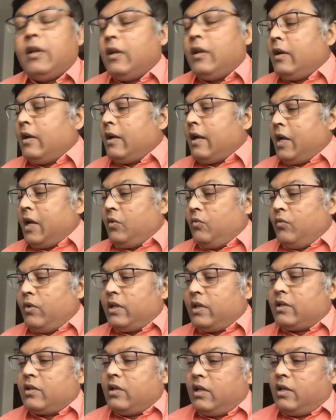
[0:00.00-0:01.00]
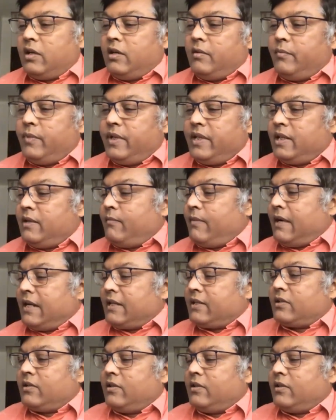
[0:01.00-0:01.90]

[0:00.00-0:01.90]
And what Colonel Vijay Bhaskar